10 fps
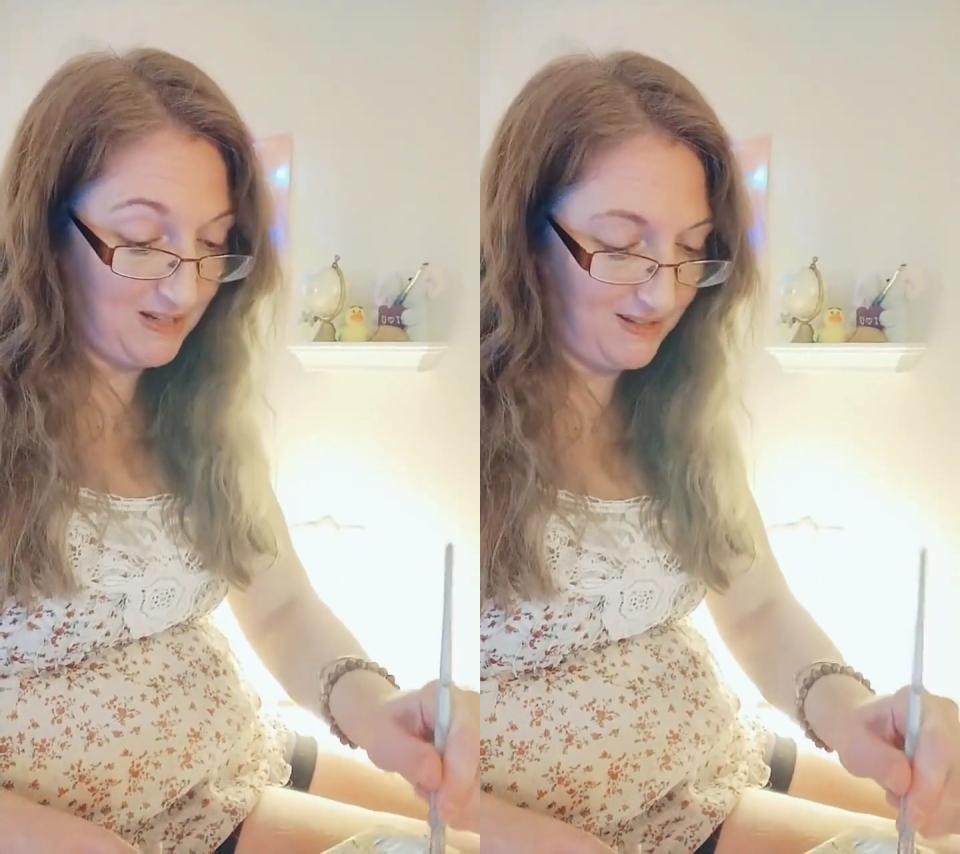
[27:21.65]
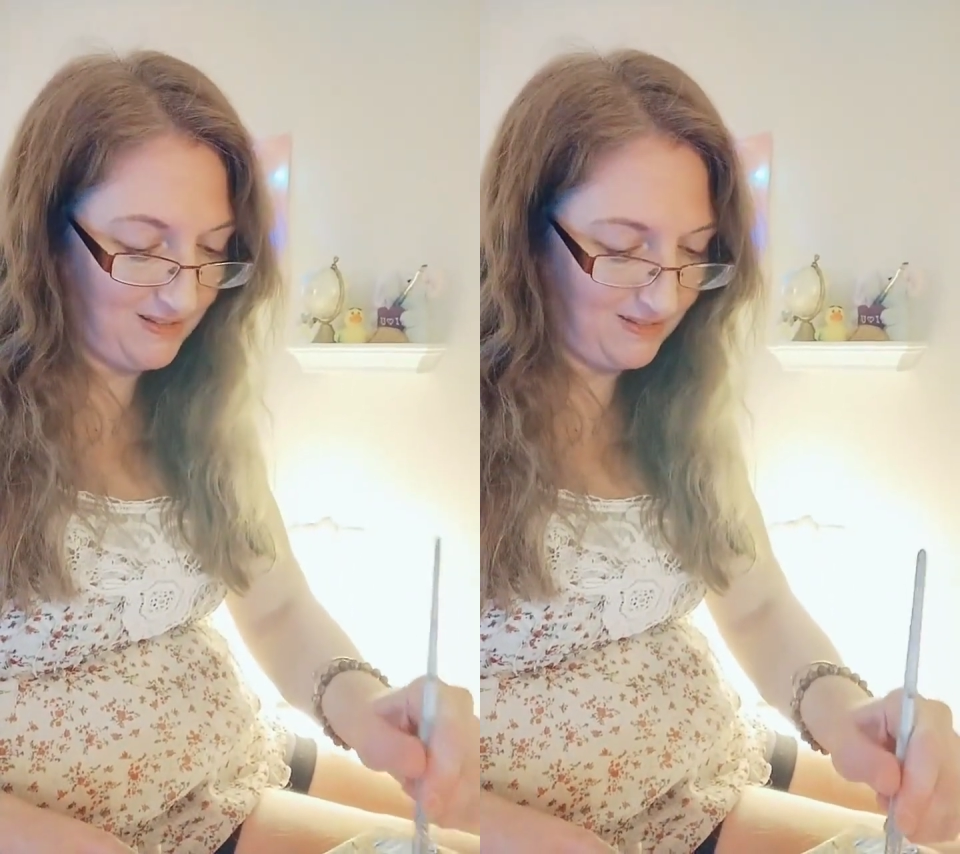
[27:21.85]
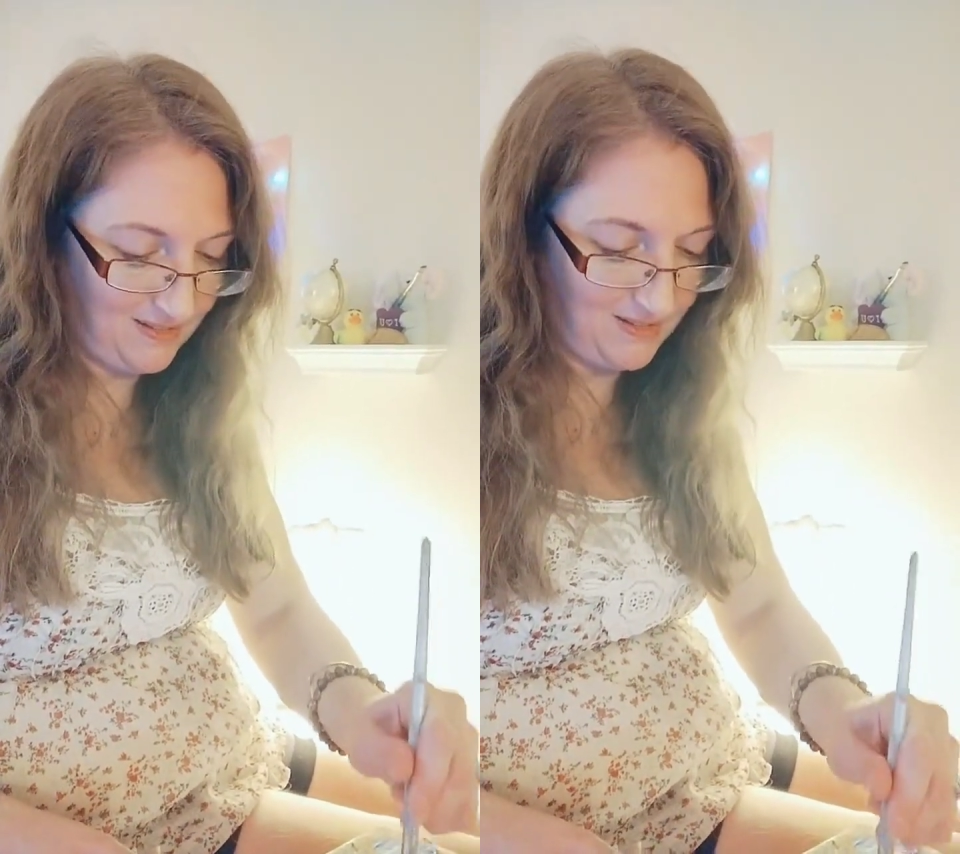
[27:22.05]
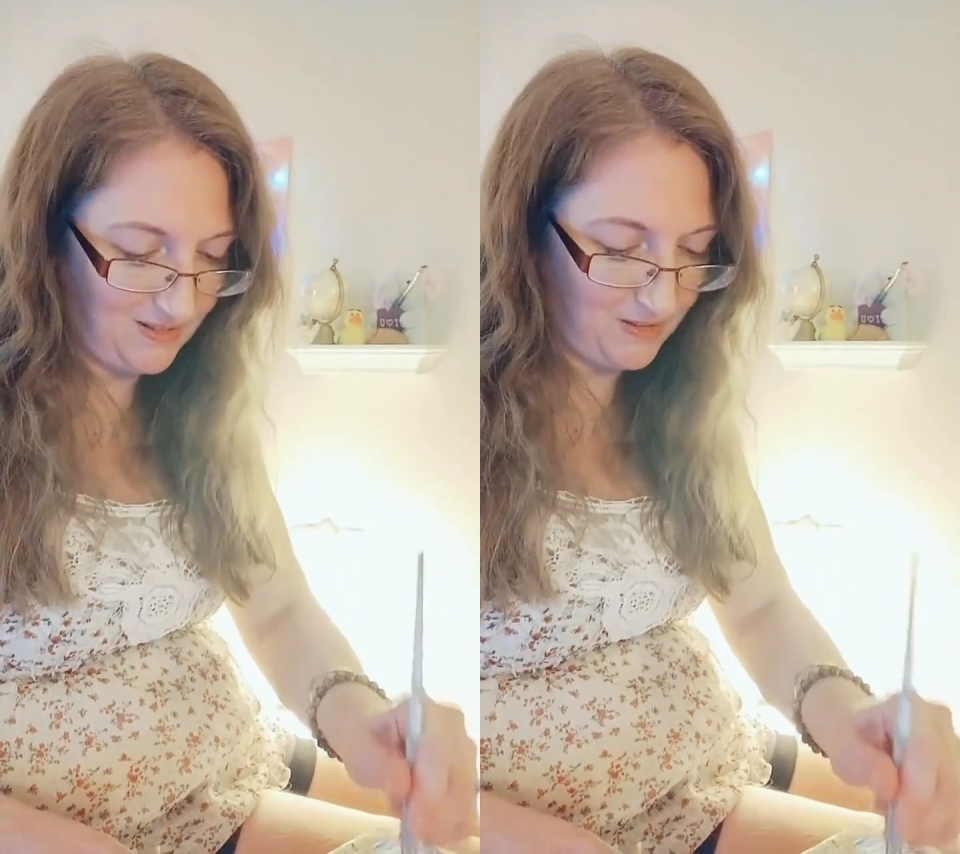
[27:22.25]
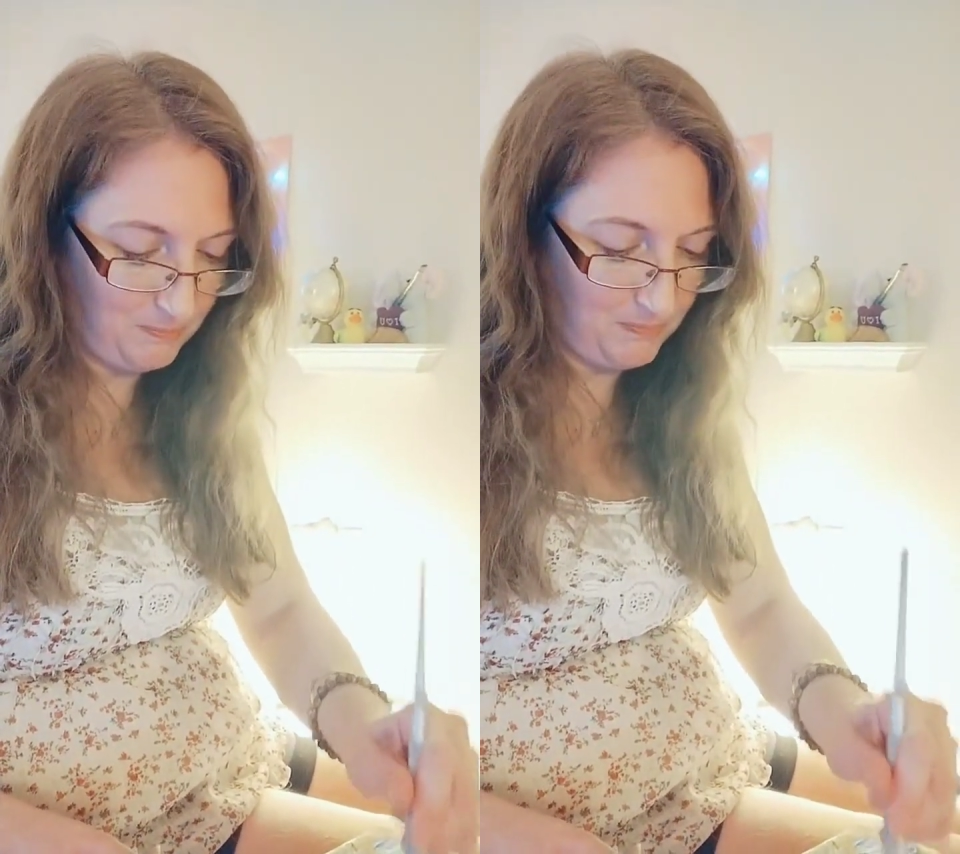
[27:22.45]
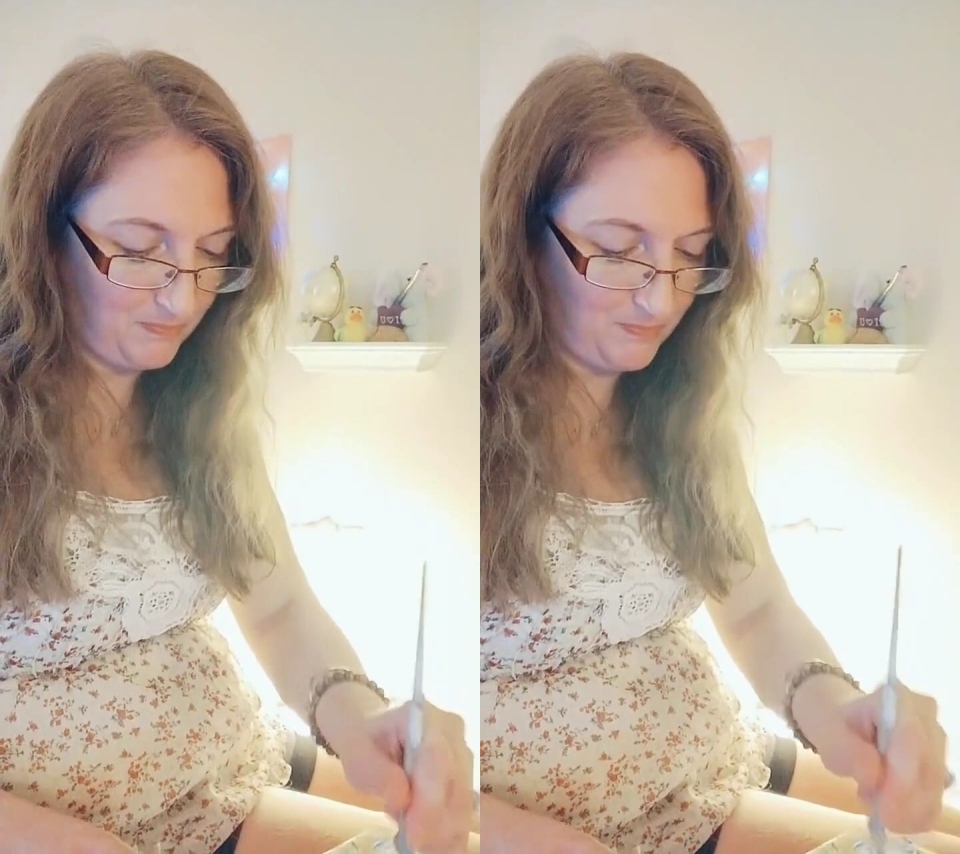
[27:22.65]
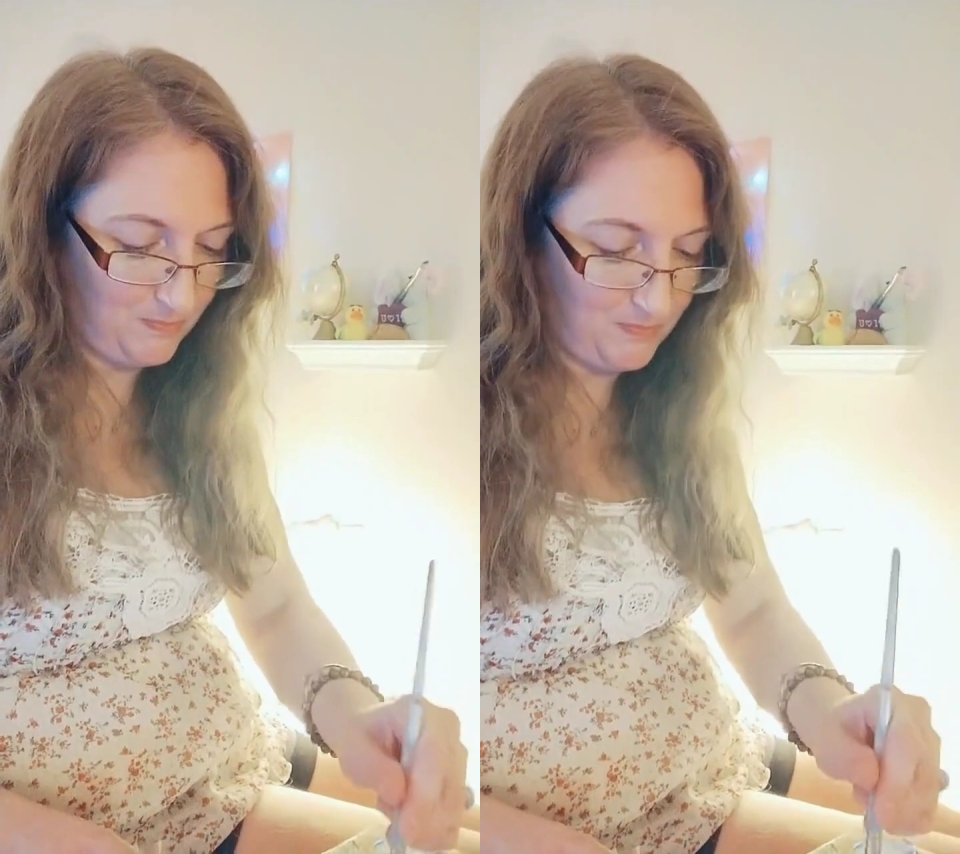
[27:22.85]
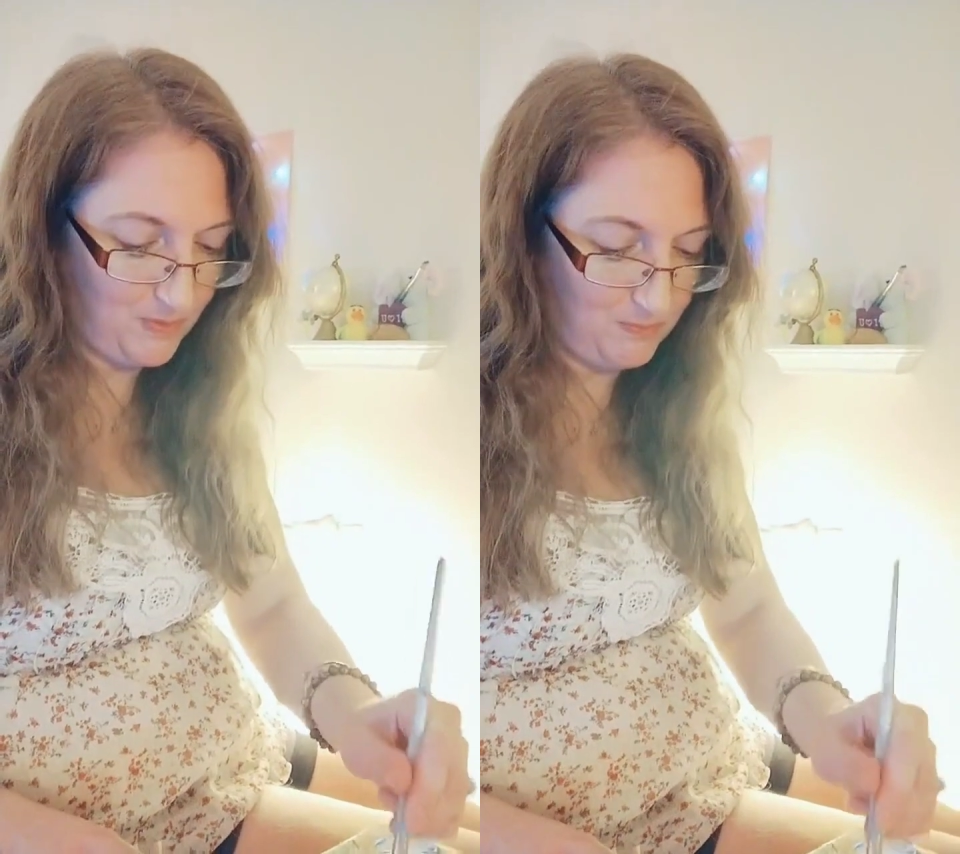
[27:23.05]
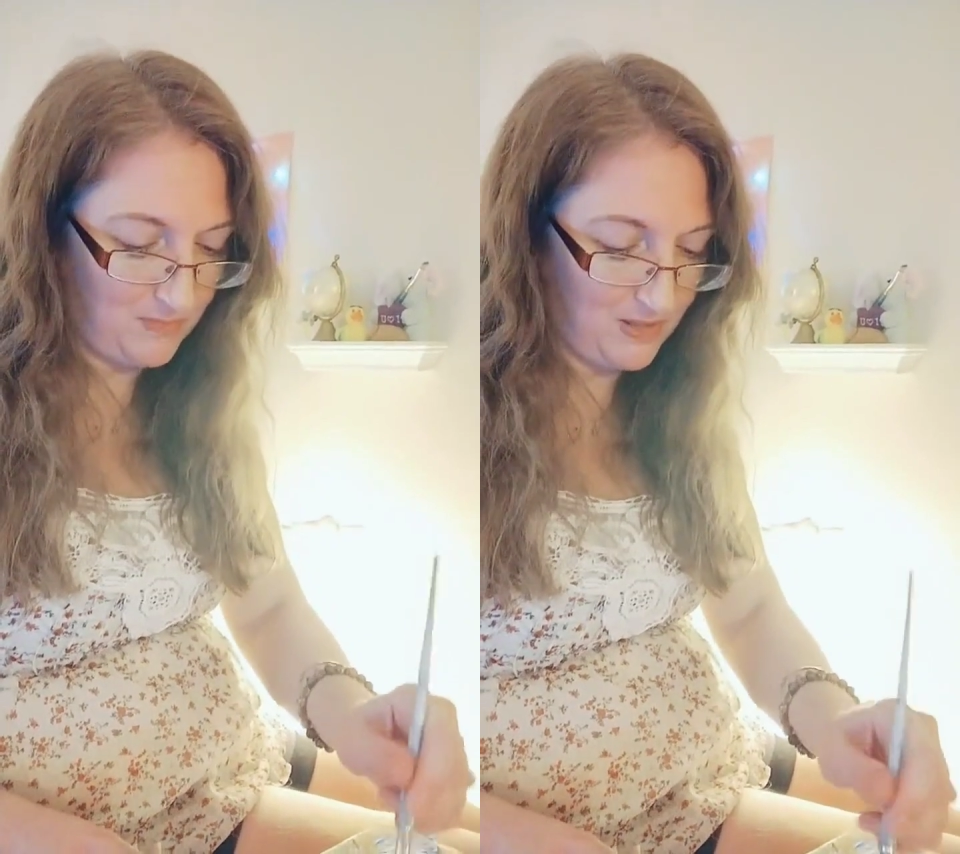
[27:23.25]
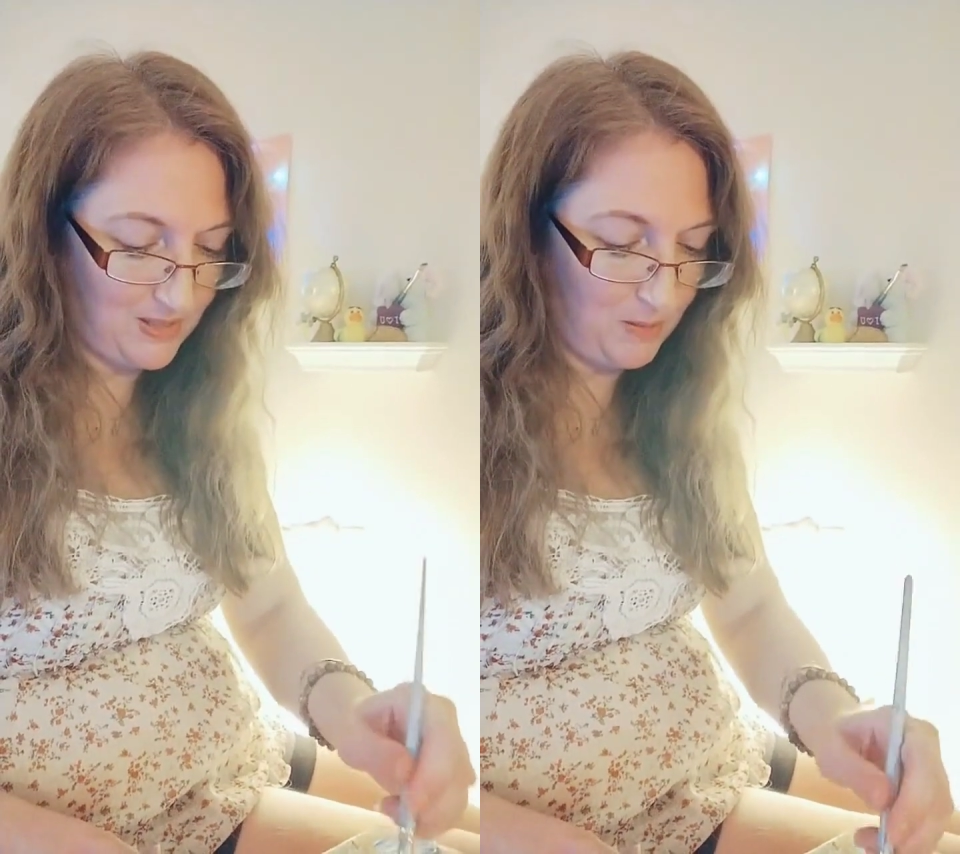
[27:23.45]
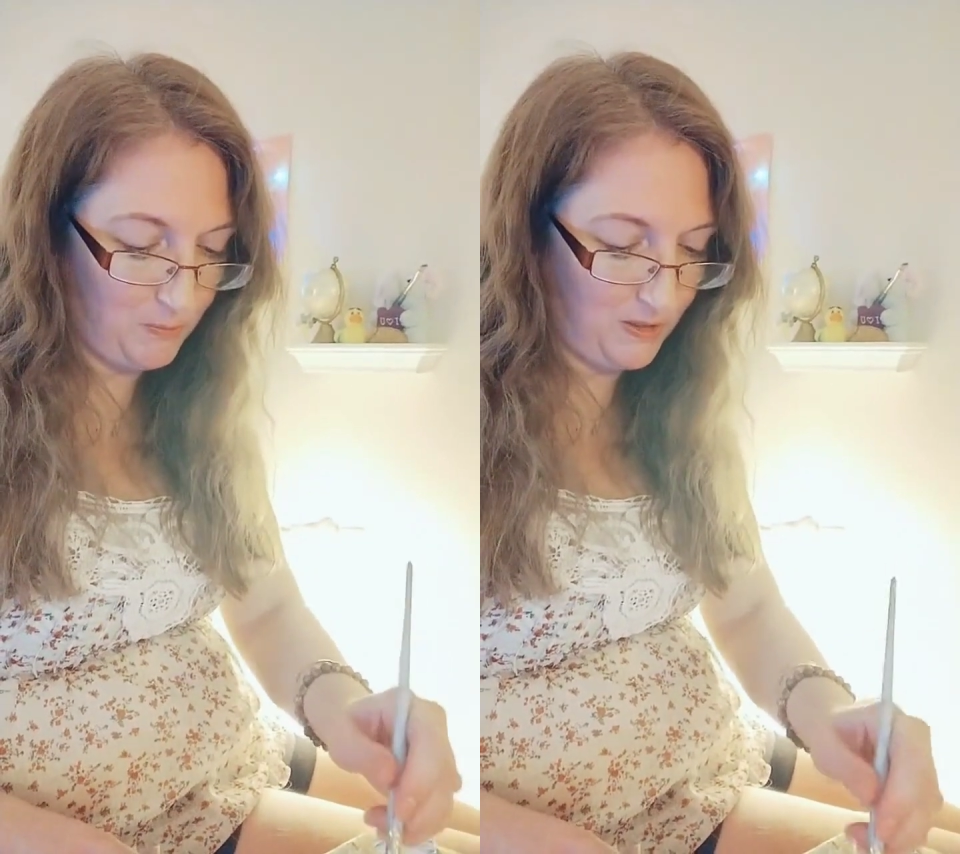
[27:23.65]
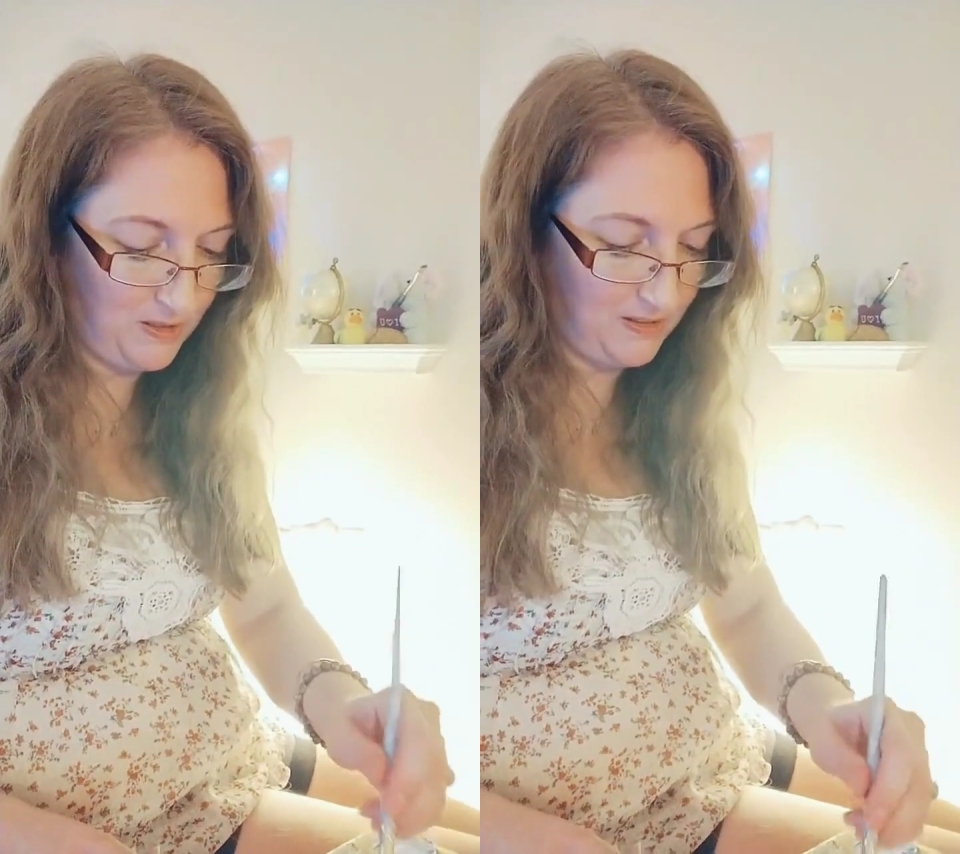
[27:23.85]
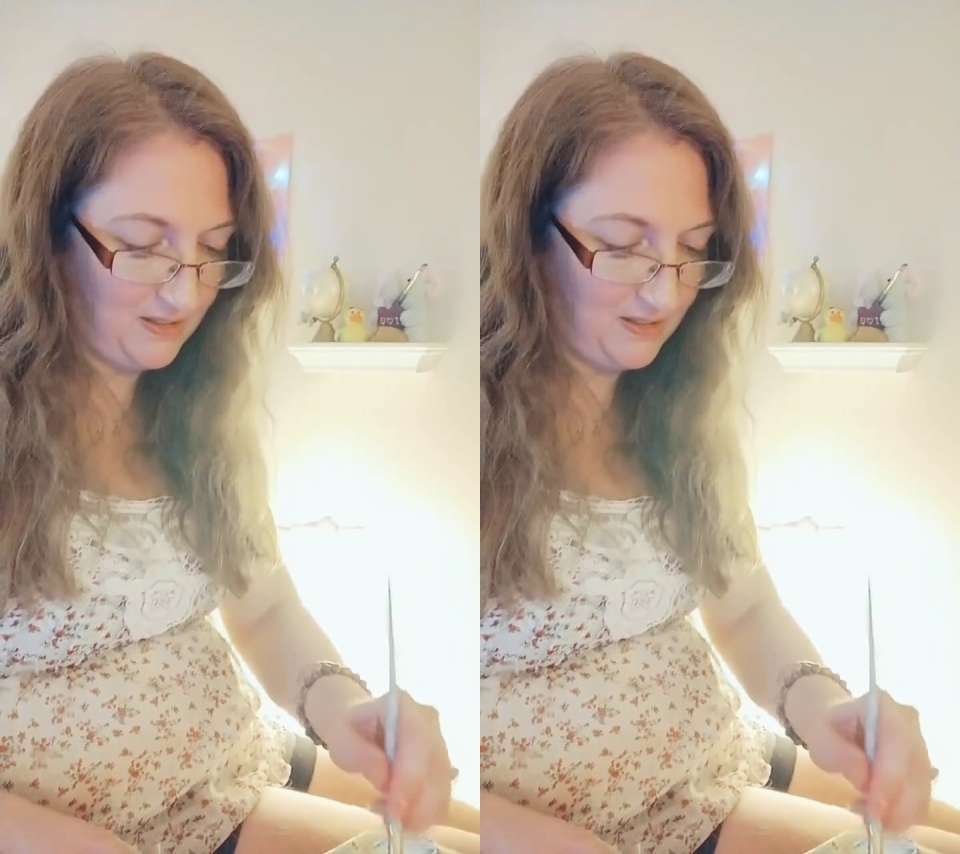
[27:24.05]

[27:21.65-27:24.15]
it somewhat.